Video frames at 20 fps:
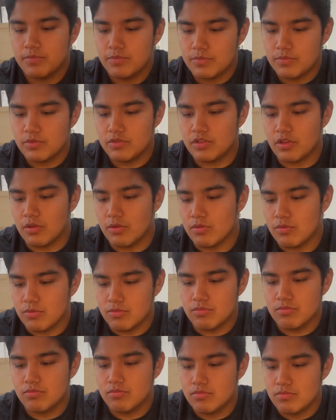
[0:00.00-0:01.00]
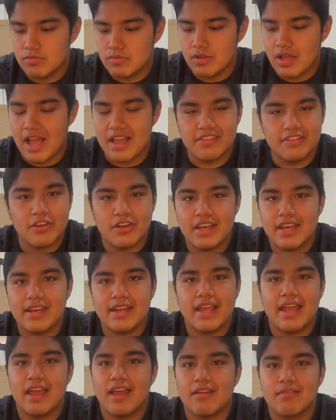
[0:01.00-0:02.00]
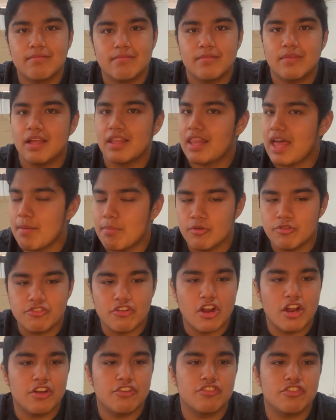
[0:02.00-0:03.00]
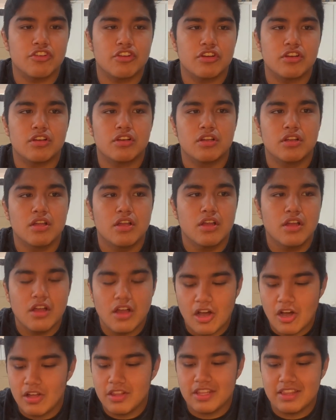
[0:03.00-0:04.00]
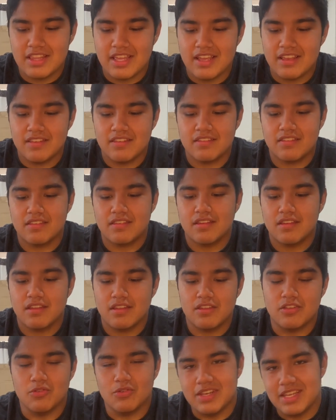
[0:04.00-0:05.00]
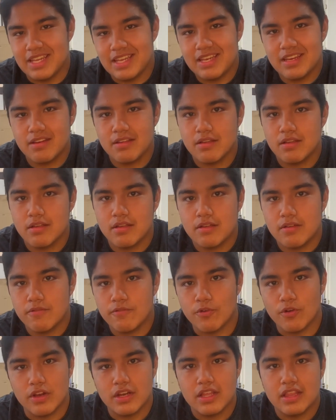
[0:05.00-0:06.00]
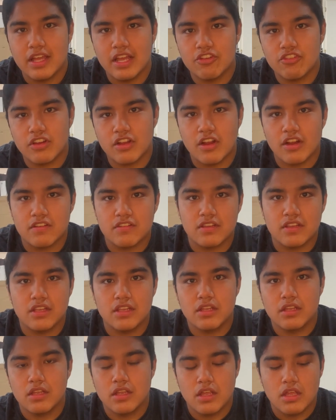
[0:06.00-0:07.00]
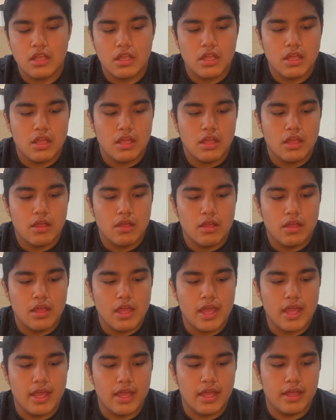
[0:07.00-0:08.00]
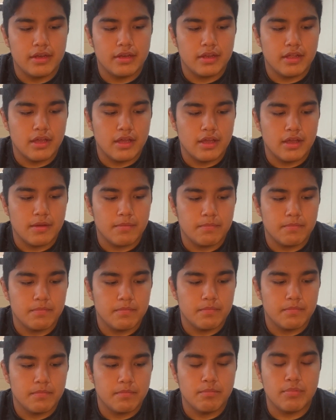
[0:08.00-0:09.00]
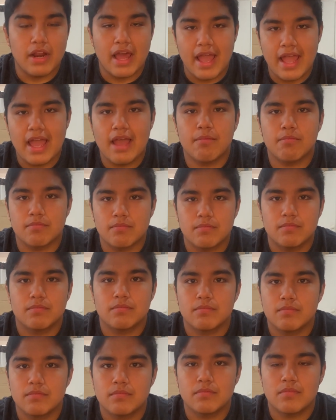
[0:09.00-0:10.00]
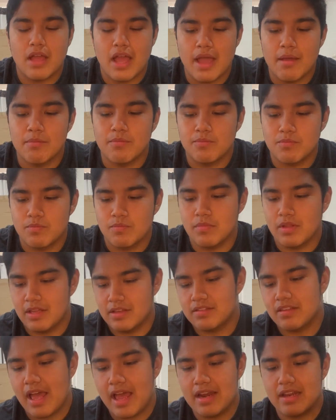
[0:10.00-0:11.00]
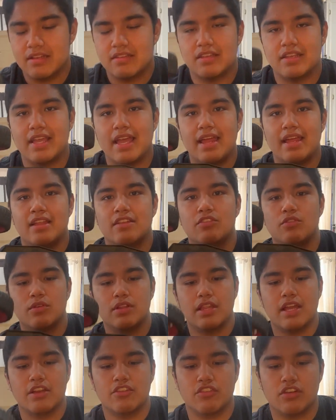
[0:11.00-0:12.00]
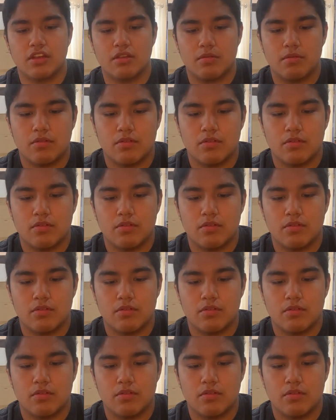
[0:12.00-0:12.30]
So I still need to get a LiPo charger, all the things you need for an electric RC, and but I'm excited to get into electric